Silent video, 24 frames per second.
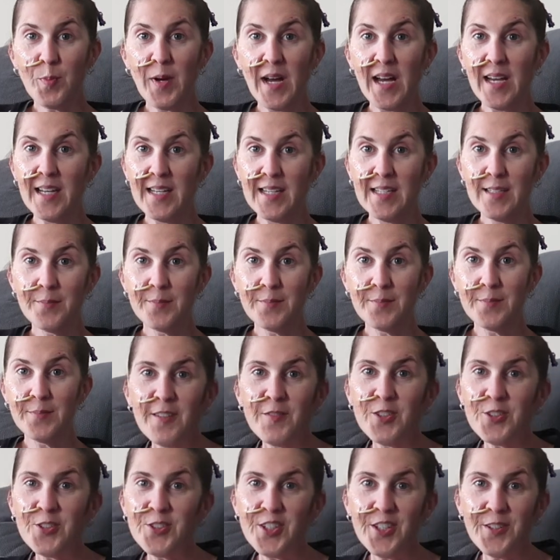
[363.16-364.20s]
pain. I've
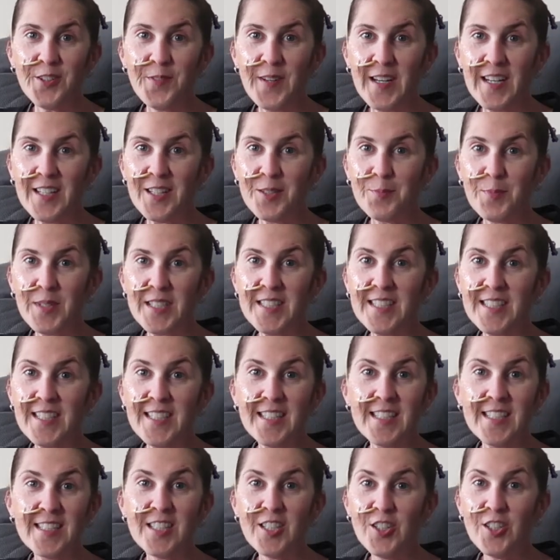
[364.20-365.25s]
also found that my skin
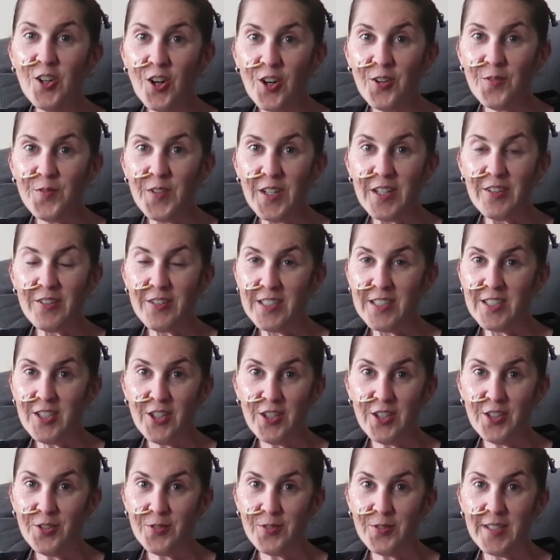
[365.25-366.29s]
is not very
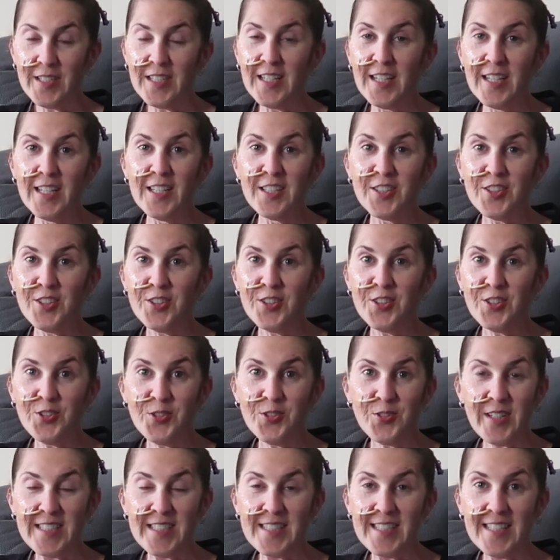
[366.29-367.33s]
tolerant to the
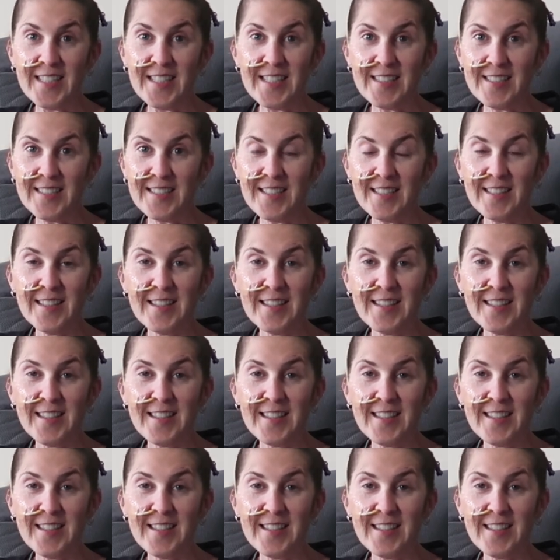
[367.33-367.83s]
dressings